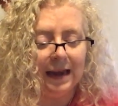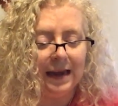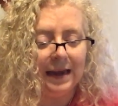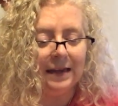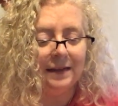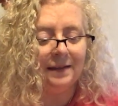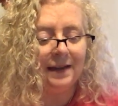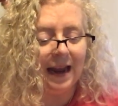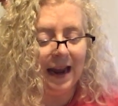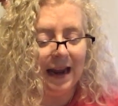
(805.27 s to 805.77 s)

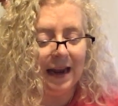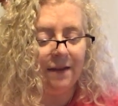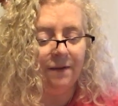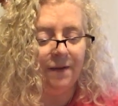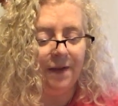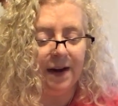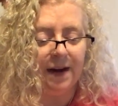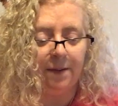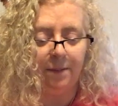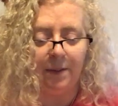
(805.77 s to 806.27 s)

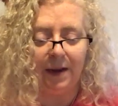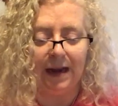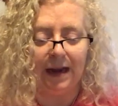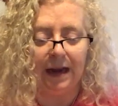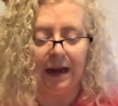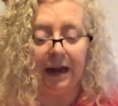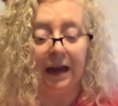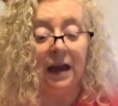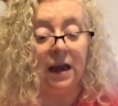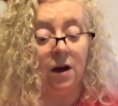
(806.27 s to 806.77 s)
all
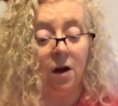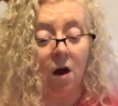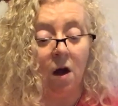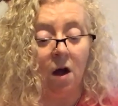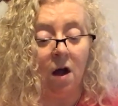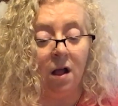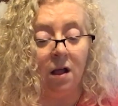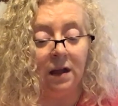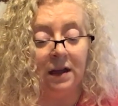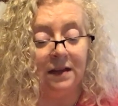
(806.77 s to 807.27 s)
is
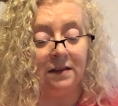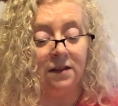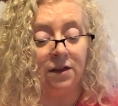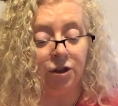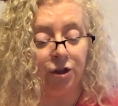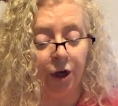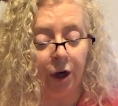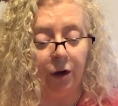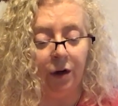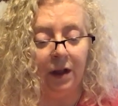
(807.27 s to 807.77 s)
infinite
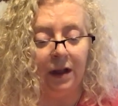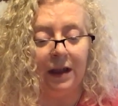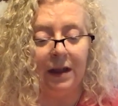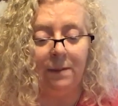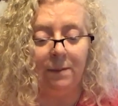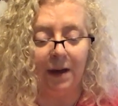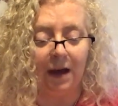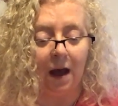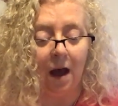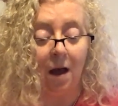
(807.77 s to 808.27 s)
being and
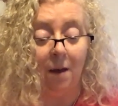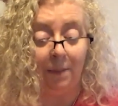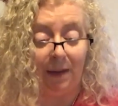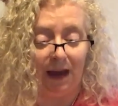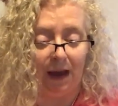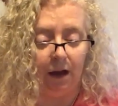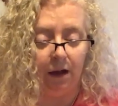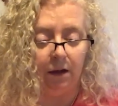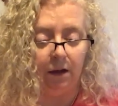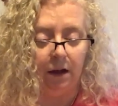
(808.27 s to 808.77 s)
all is
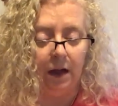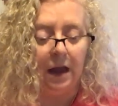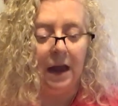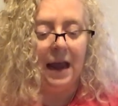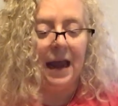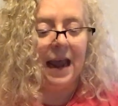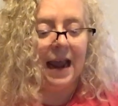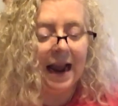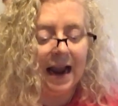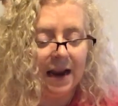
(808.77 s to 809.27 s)
eternally
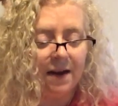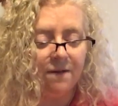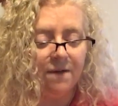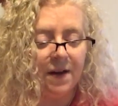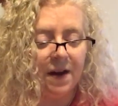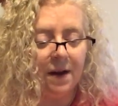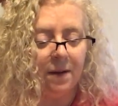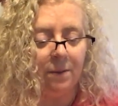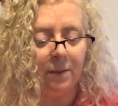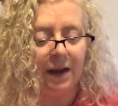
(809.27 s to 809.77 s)

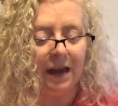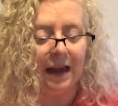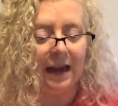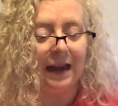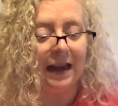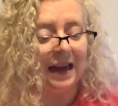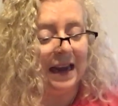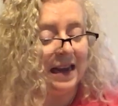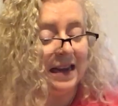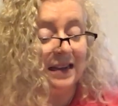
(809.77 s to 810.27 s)
becoming.
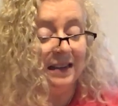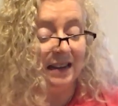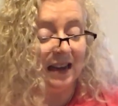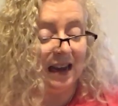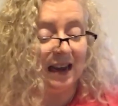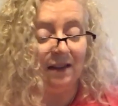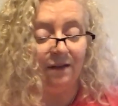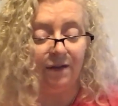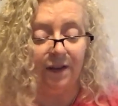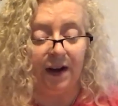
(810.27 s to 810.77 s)

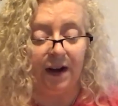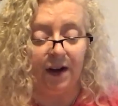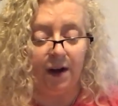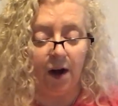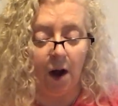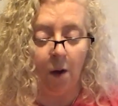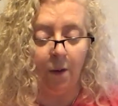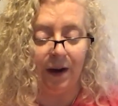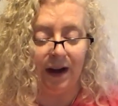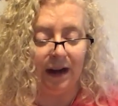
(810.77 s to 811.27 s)
Infinite
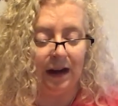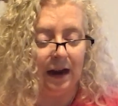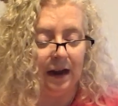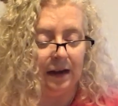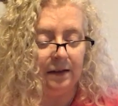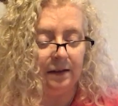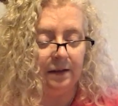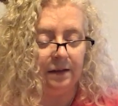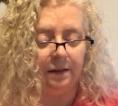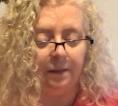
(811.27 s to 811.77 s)
being is
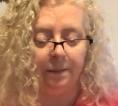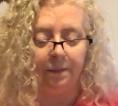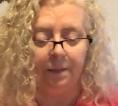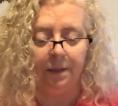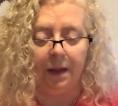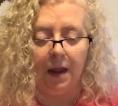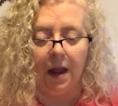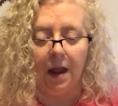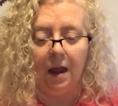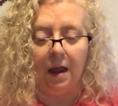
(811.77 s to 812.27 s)
infinite
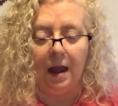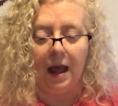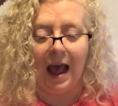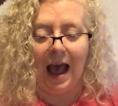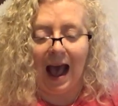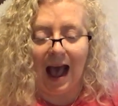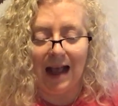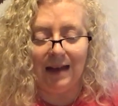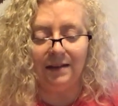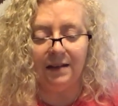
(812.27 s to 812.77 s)

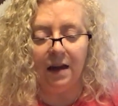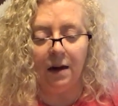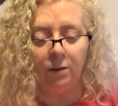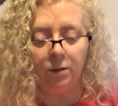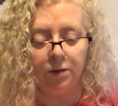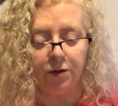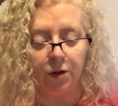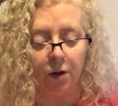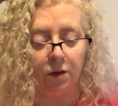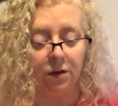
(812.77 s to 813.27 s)
knowingness.
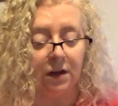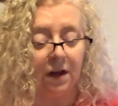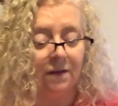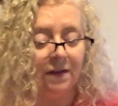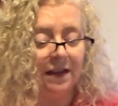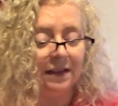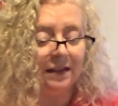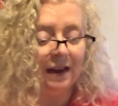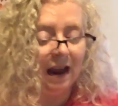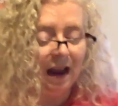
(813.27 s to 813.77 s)

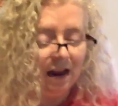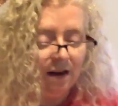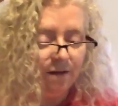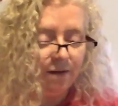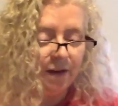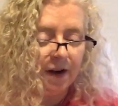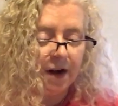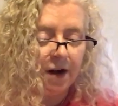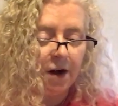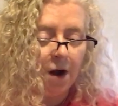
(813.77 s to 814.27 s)
As a
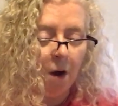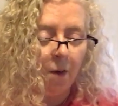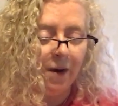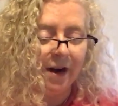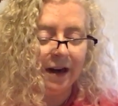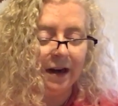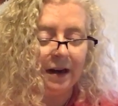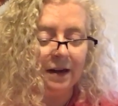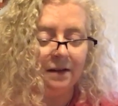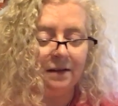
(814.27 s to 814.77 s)
result of
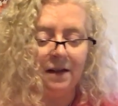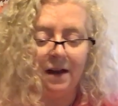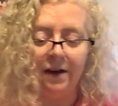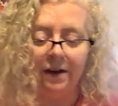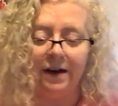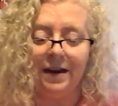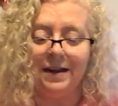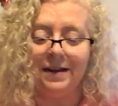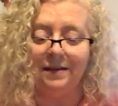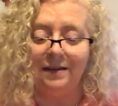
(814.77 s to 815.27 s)
this
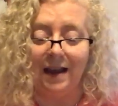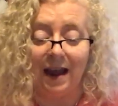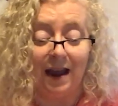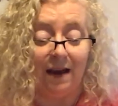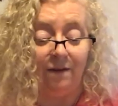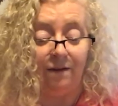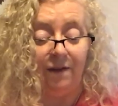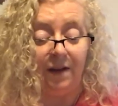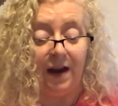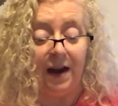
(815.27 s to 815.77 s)
infinite
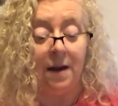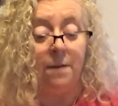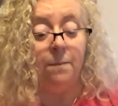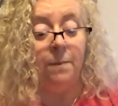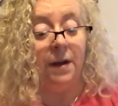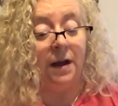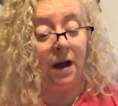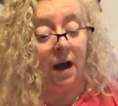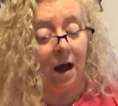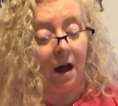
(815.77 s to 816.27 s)
knowingness,
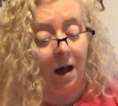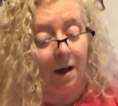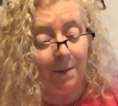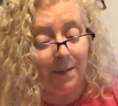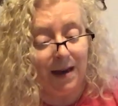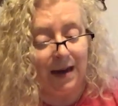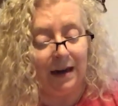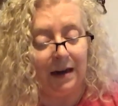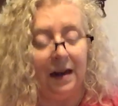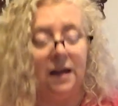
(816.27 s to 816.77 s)
there is
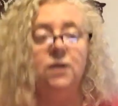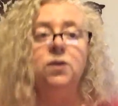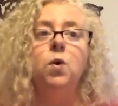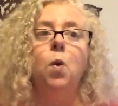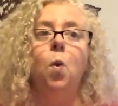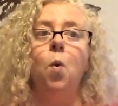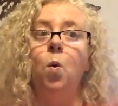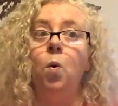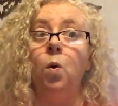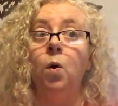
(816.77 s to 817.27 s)
infinite
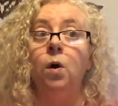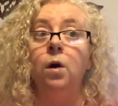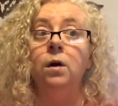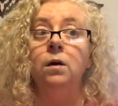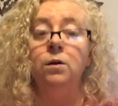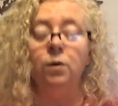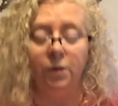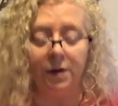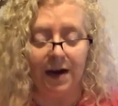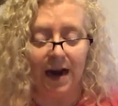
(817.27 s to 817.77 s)

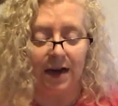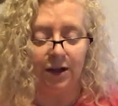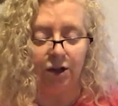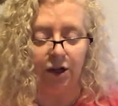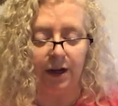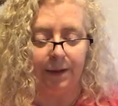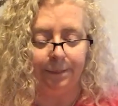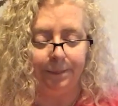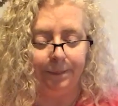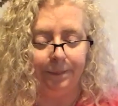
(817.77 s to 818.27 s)
becomingness
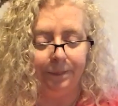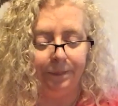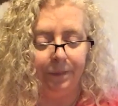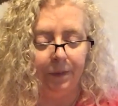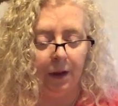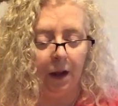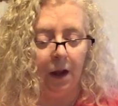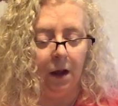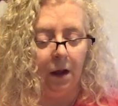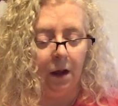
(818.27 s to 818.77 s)
or
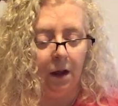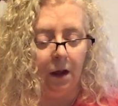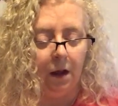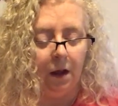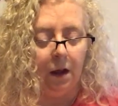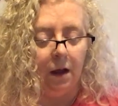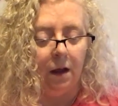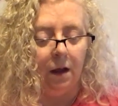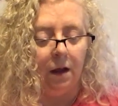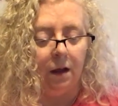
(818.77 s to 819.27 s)

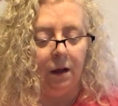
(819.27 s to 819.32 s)
creation.